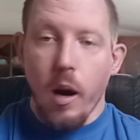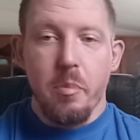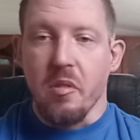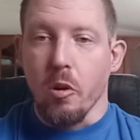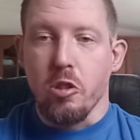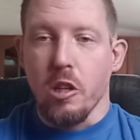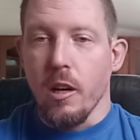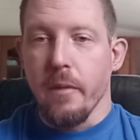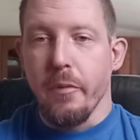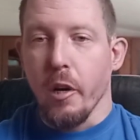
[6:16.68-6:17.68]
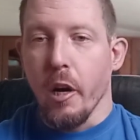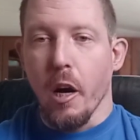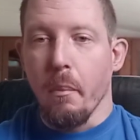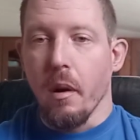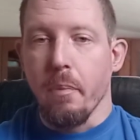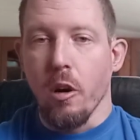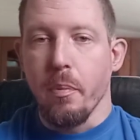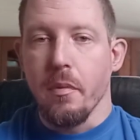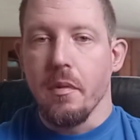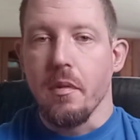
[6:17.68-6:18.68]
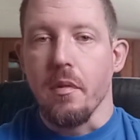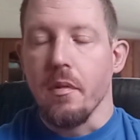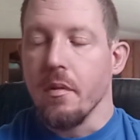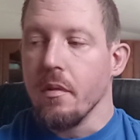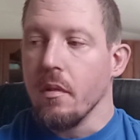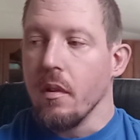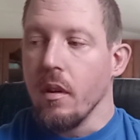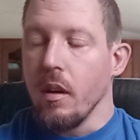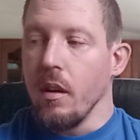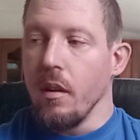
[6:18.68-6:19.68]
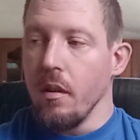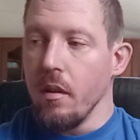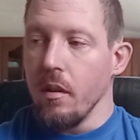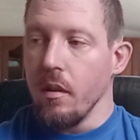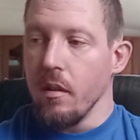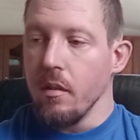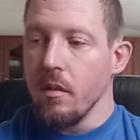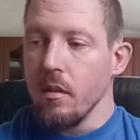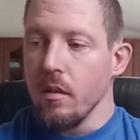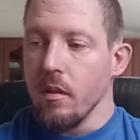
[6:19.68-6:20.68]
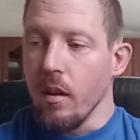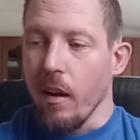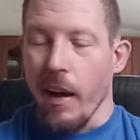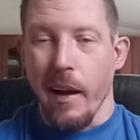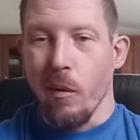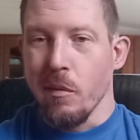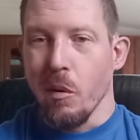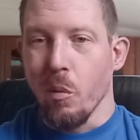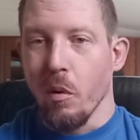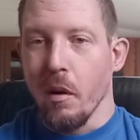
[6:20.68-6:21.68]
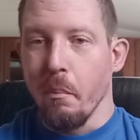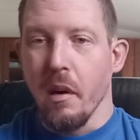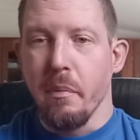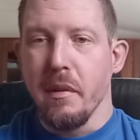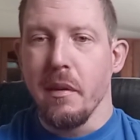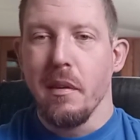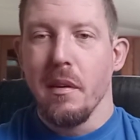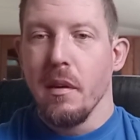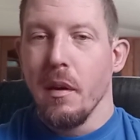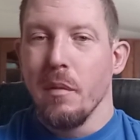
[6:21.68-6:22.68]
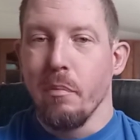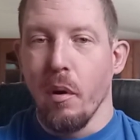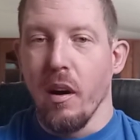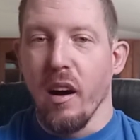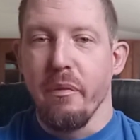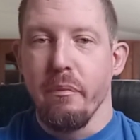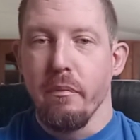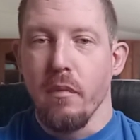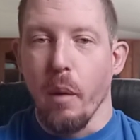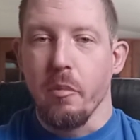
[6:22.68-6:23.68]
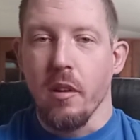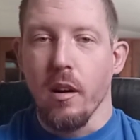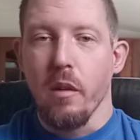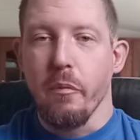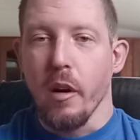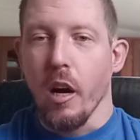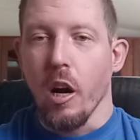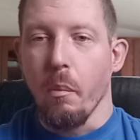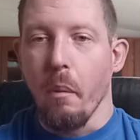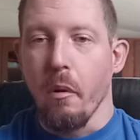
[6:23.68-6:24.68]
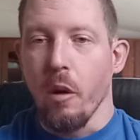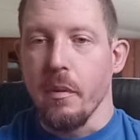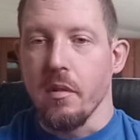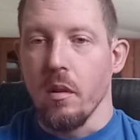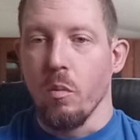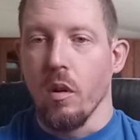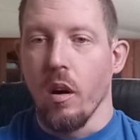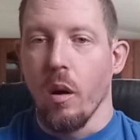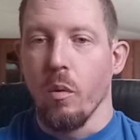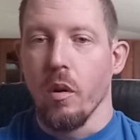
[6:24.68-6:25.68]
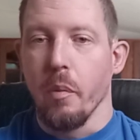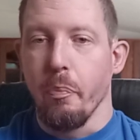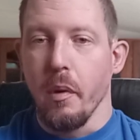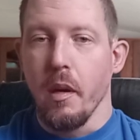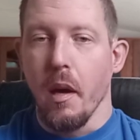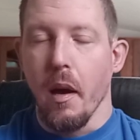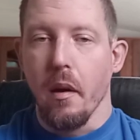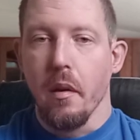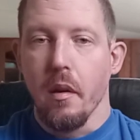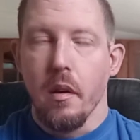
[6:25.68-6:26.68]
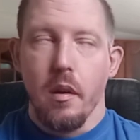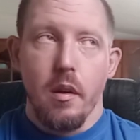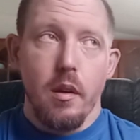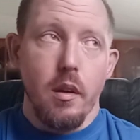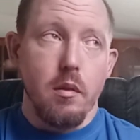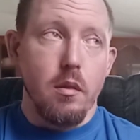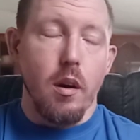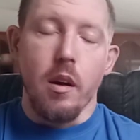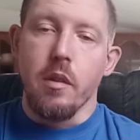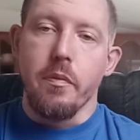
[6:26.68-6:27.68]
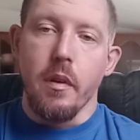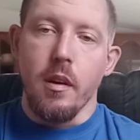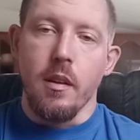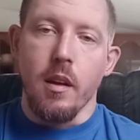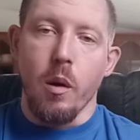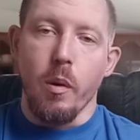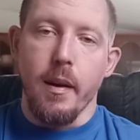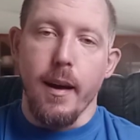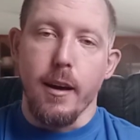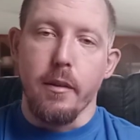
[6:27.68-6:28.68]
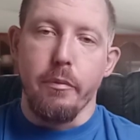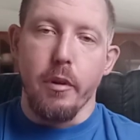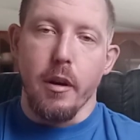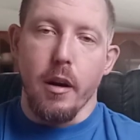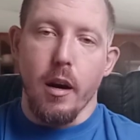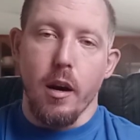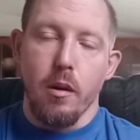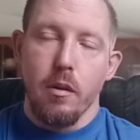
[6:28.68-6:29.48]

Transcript: I'm still trying to figure out my purpose. And I don't know what it may be, but I'm trying to figure out my purpose on where I want to be at in life. And that way I can figure